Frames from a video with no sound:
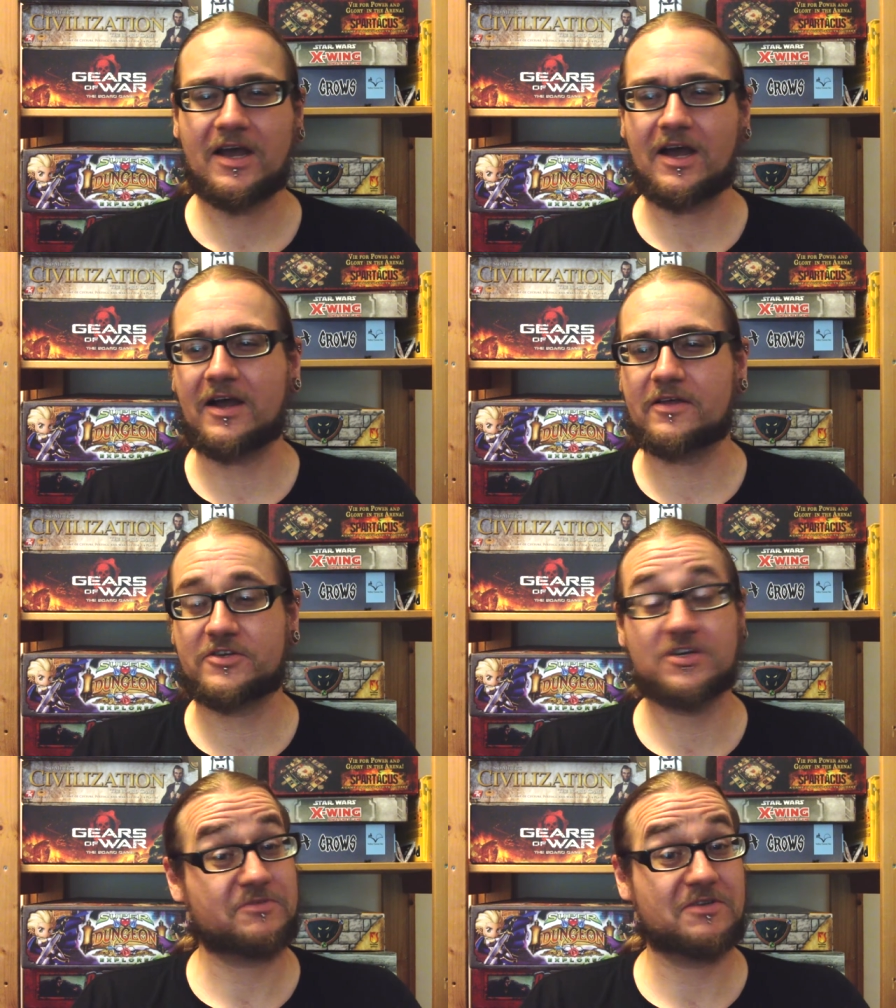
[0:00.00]
Uh, the
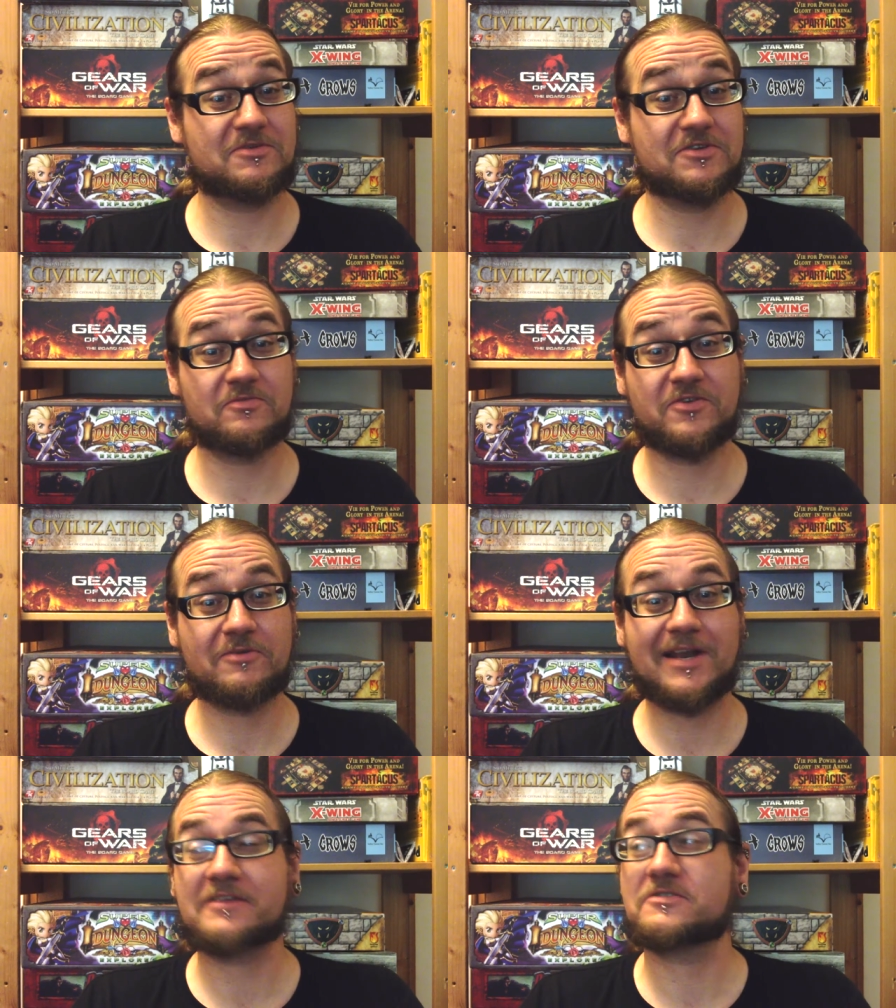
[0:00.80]
shop seemed to do pretty
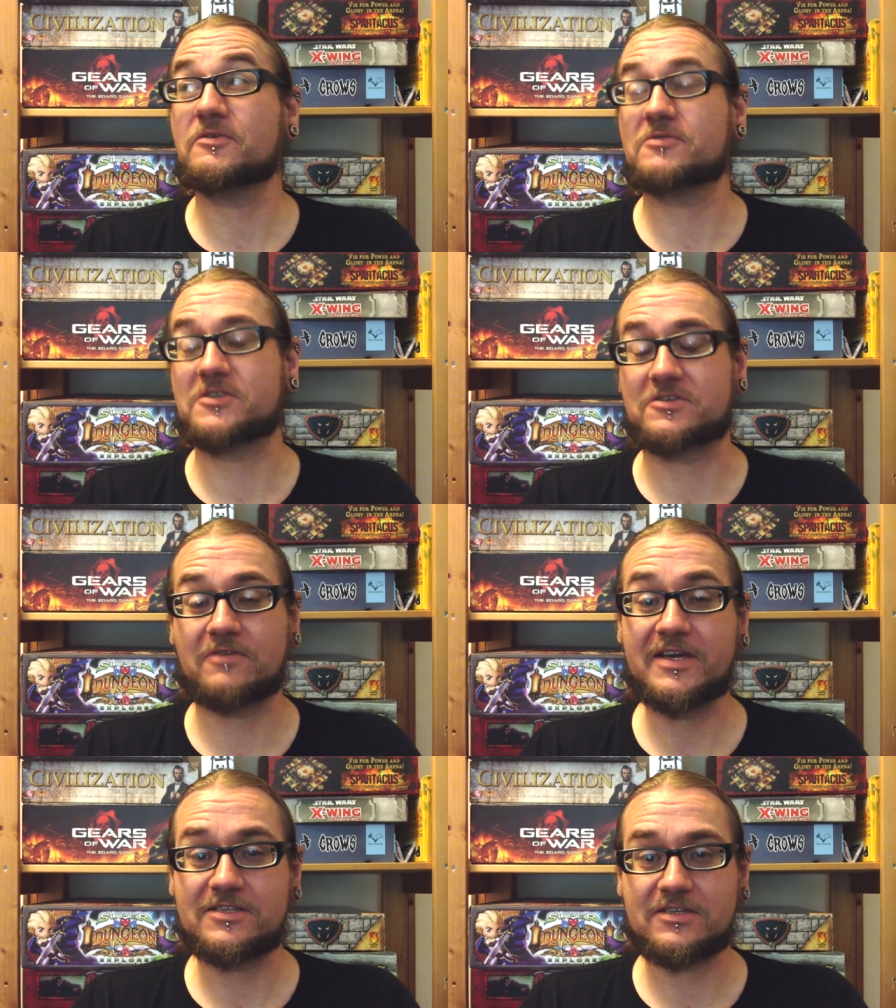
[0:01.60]
well out of it, which is
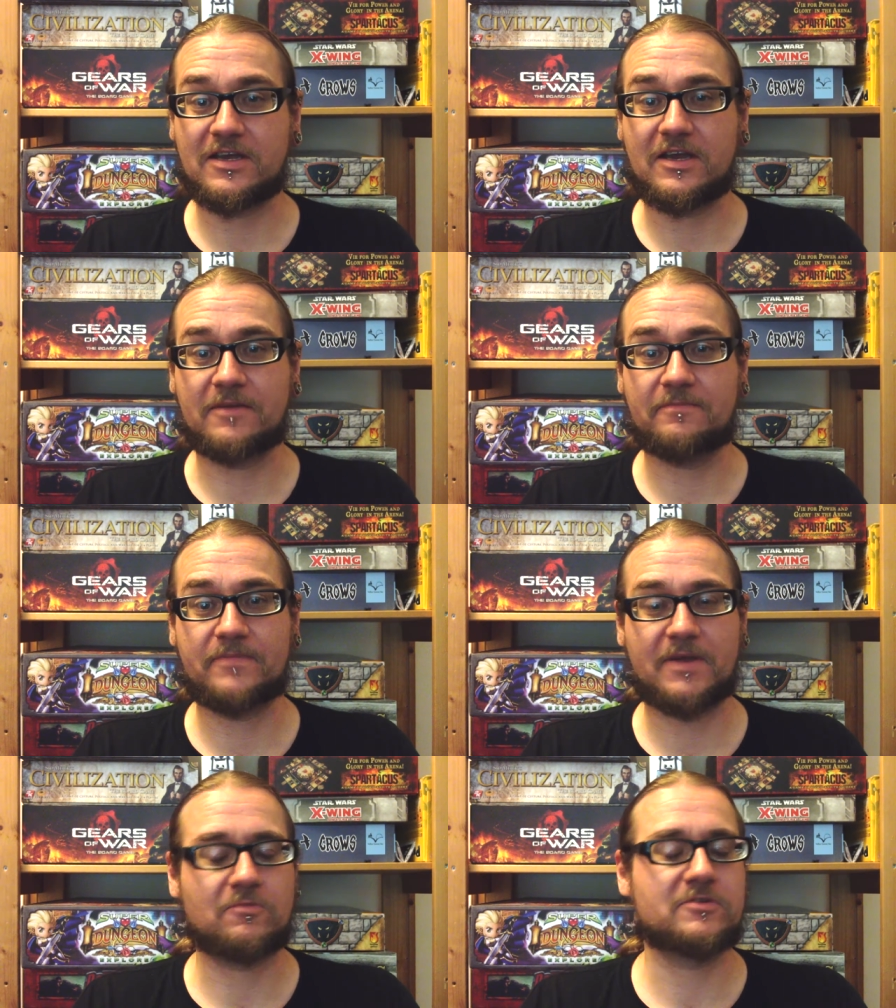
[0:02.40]
great, um,
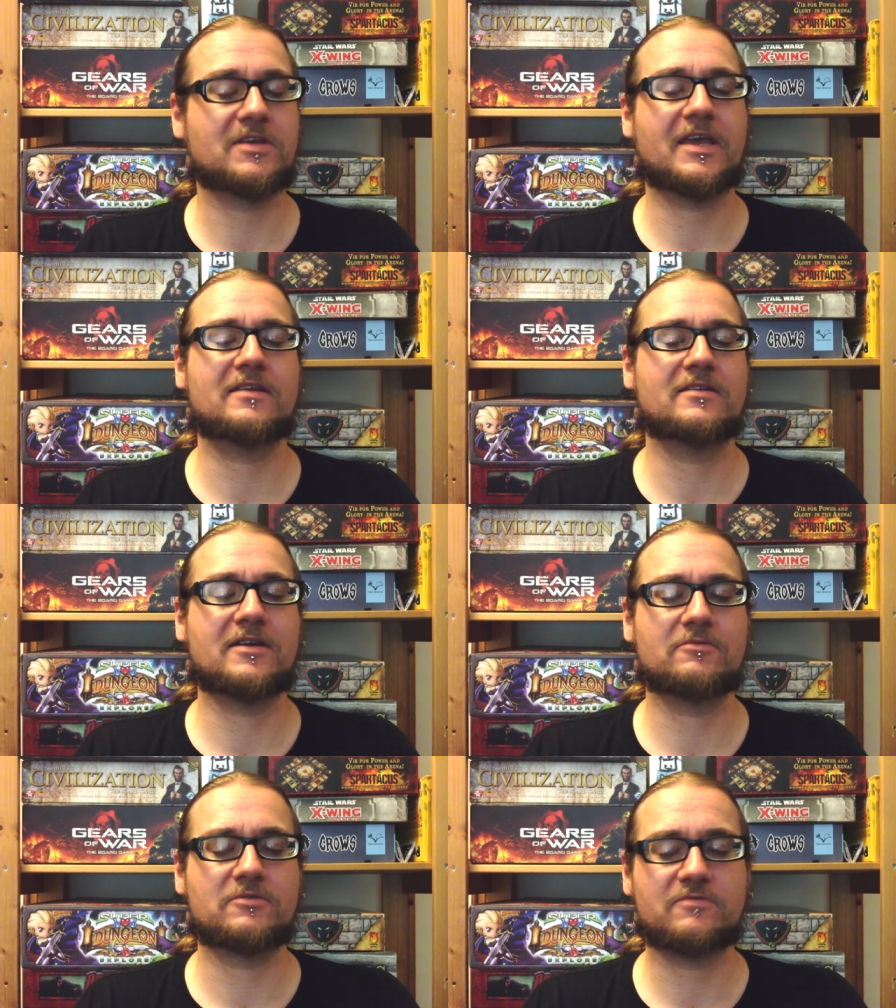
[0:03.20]
and once again,
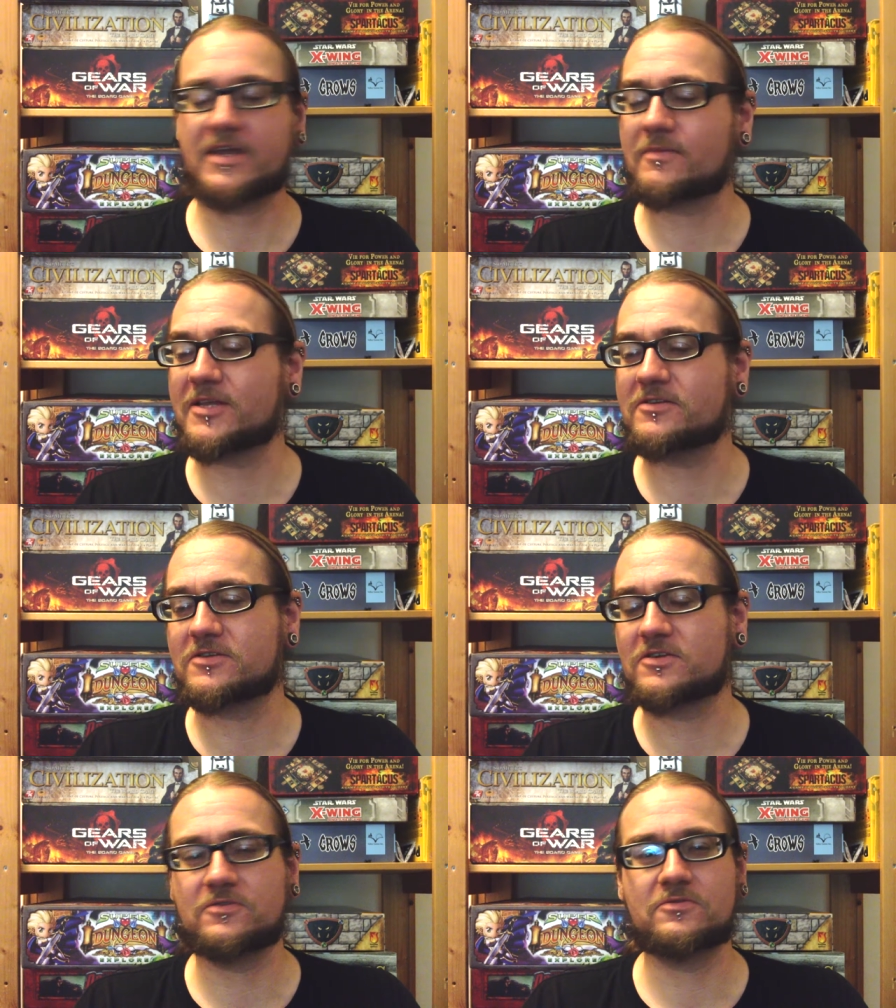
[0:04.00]
I would recommend
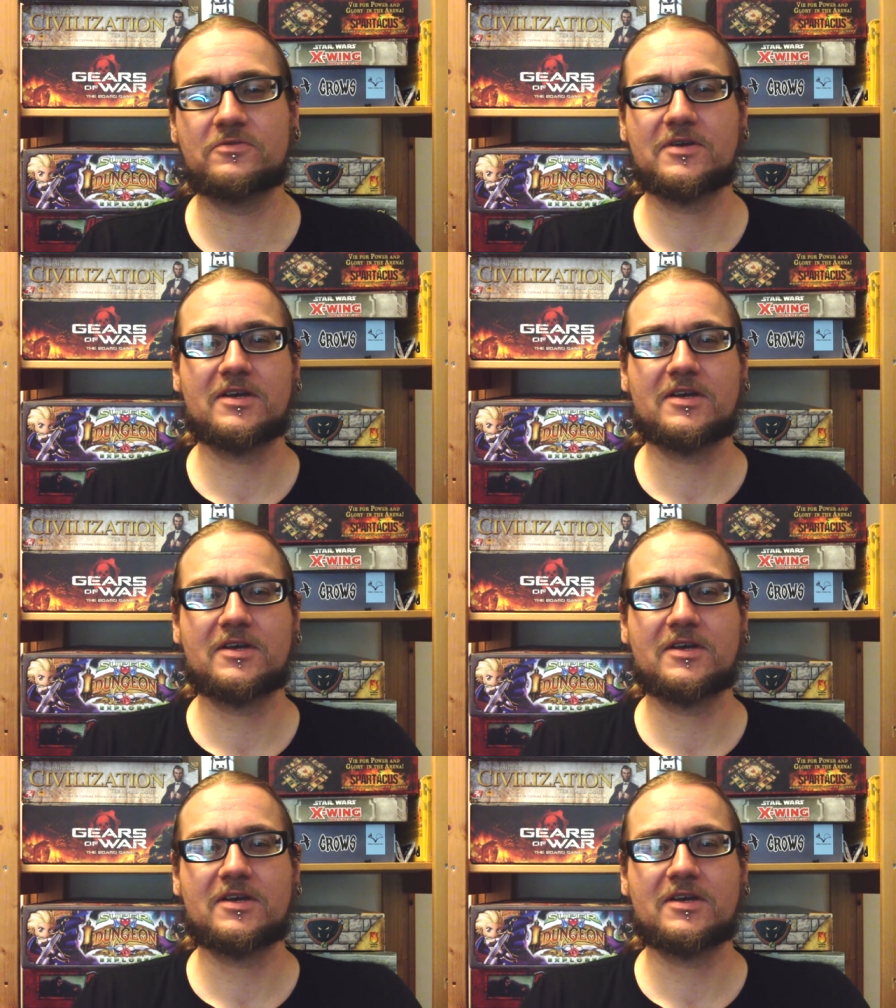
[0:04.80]
you